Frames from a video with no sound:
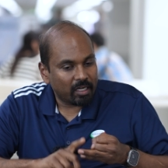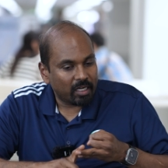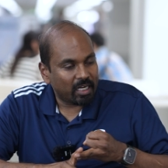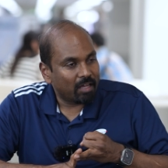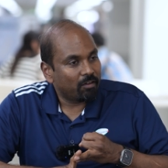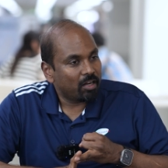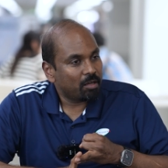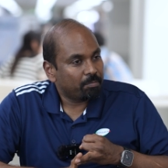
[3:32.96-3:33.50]

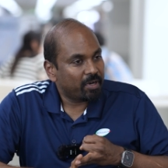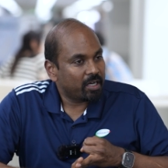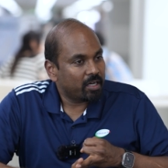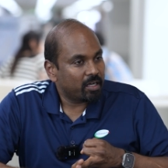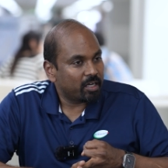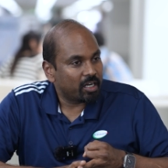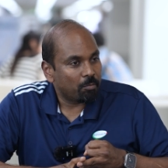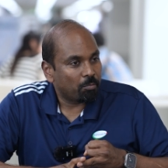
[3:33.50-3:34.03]
develop
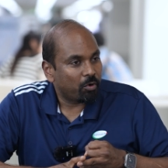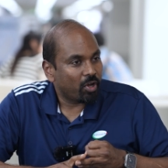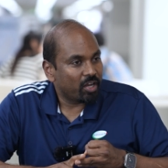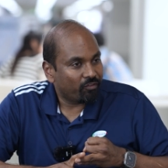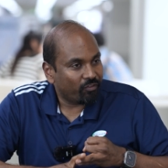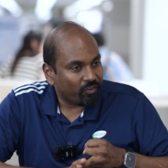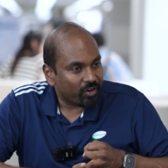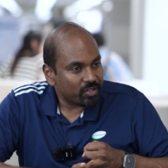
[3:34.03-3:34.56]
and deploy
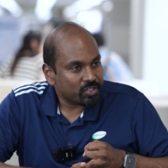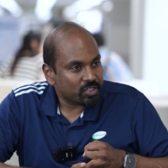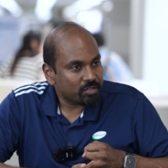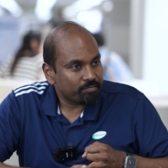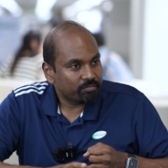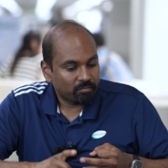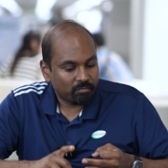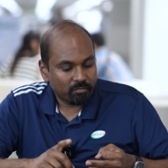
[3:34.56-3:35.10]
first,
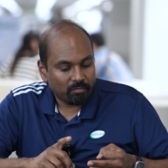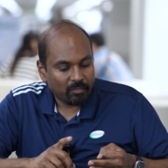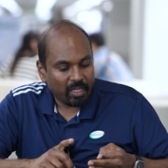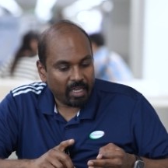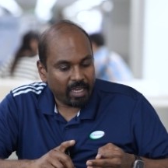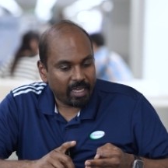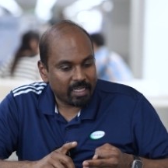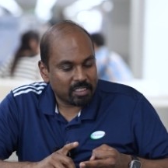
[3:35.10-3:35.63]

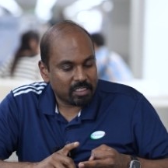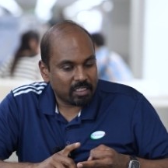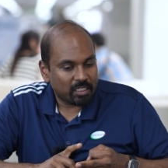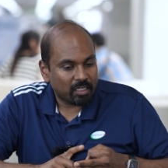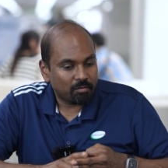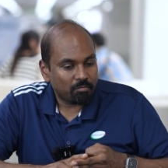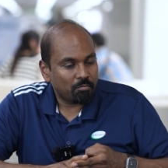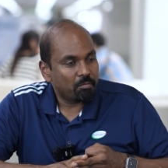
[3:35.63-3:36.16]
and
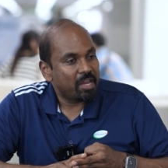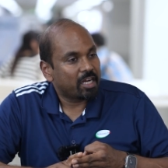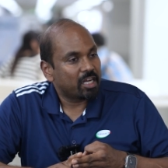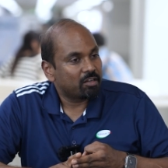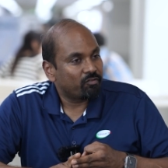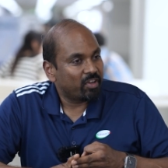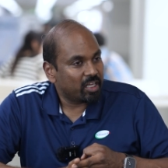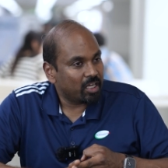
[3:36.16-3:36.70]
make
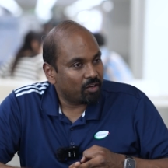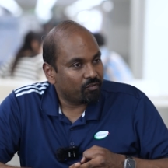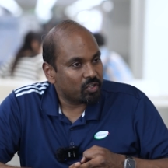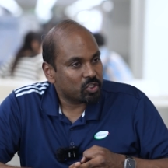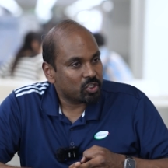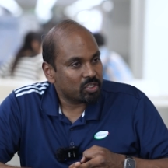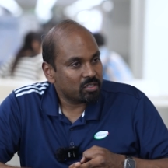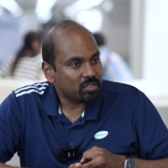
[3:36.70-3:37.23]
it very
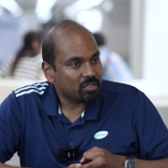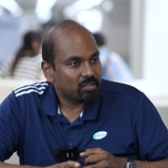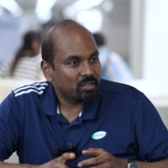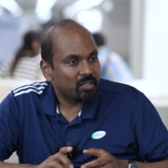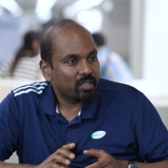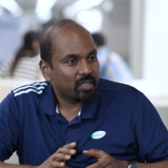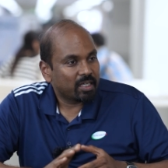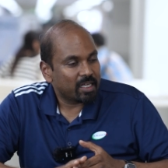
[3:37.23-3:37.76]
efficient,
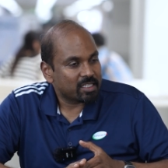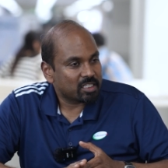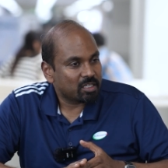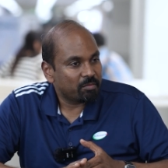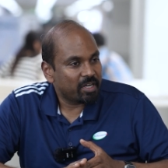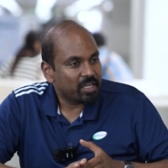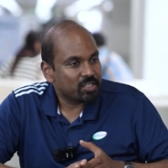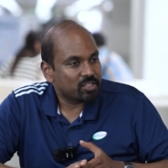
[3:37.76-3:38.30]

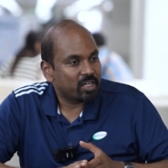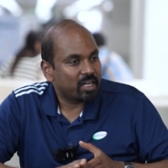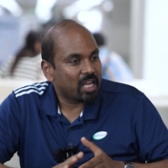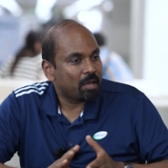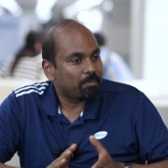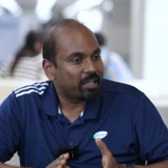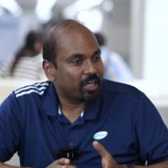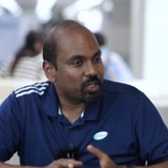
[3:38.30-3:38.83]
customized and
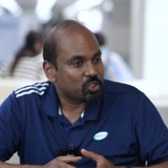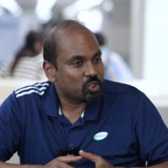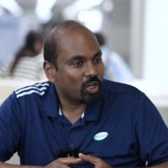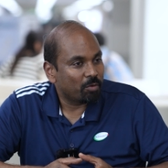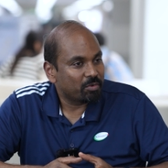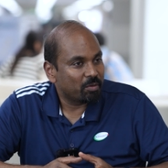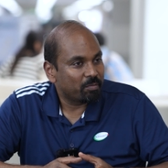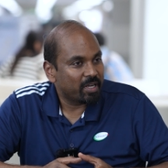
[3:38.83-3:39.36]
application
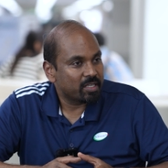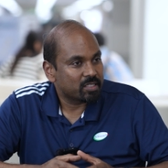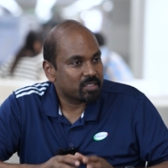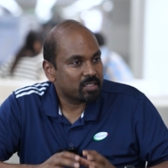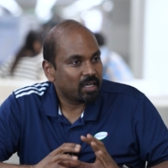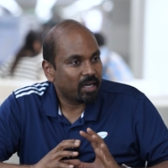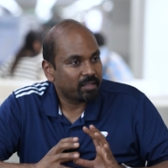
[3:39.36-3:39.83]
optimized.